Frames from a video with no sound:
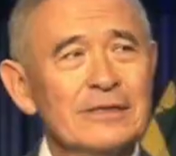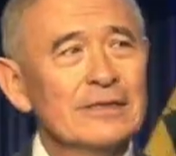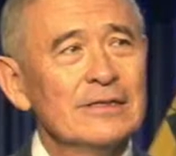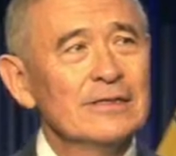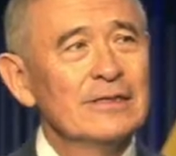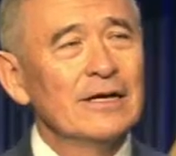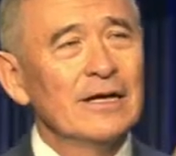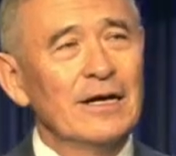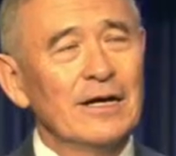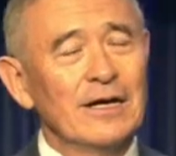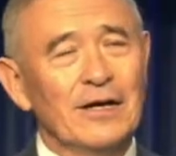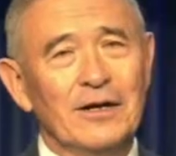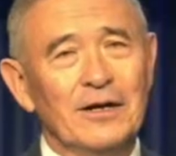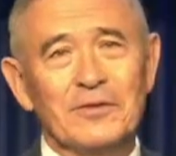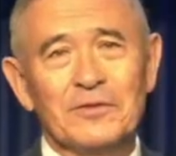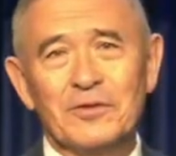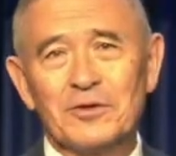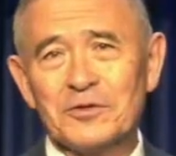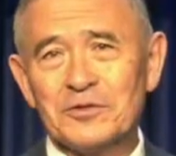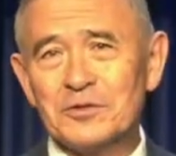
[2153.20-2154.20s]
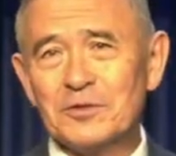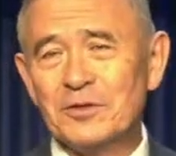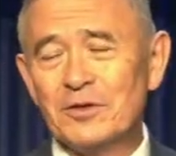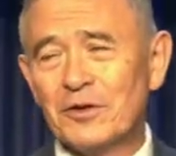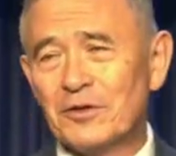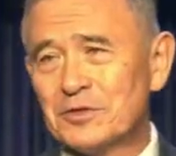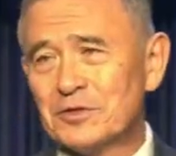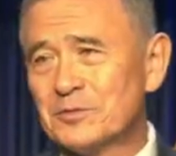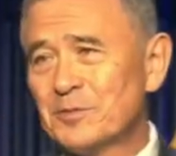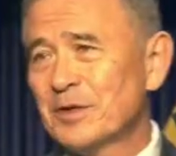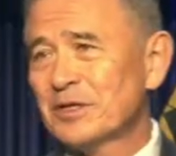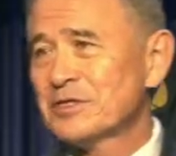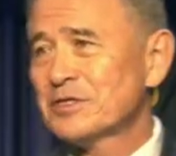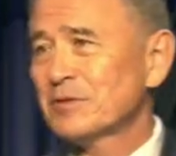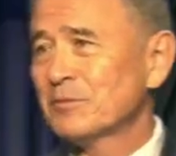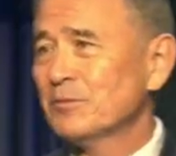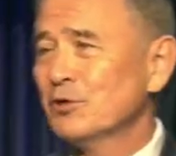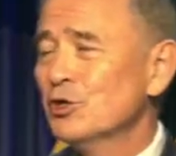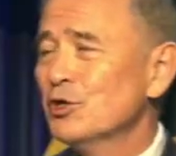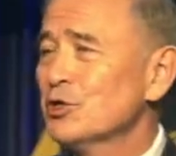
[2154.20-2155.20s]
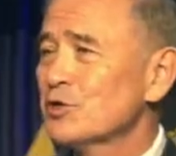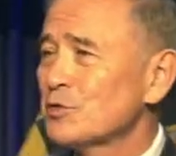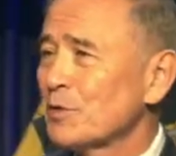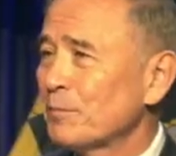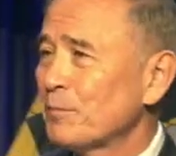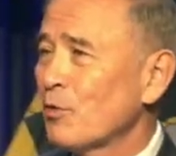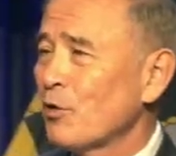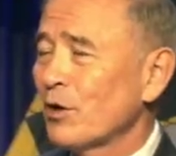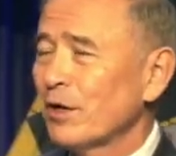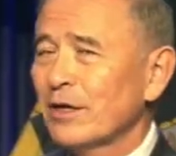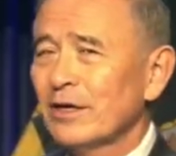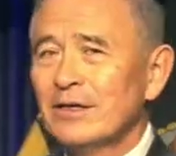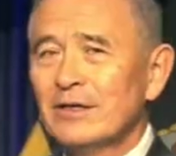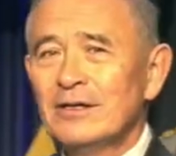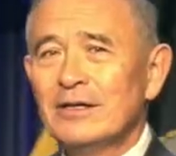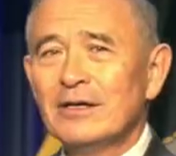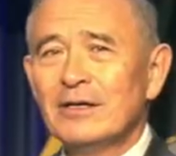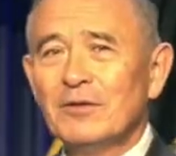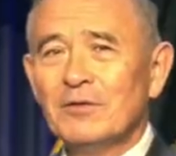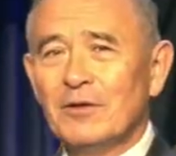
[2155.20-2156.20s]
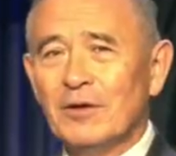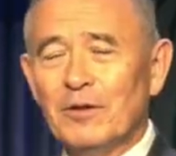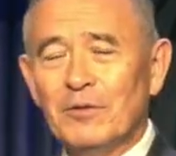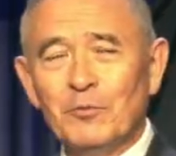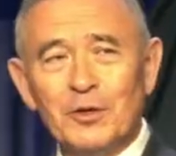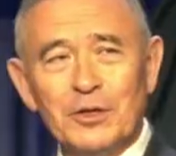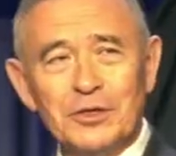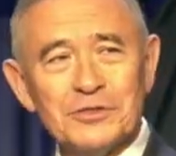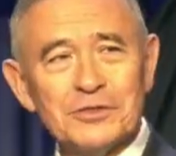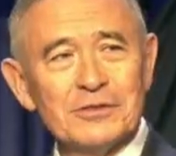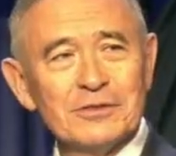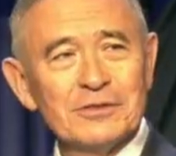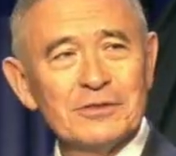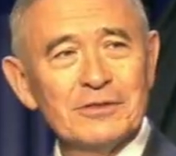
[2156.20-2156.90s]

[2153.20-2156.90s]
Uh, there's, there's been some news reporting, uh, which,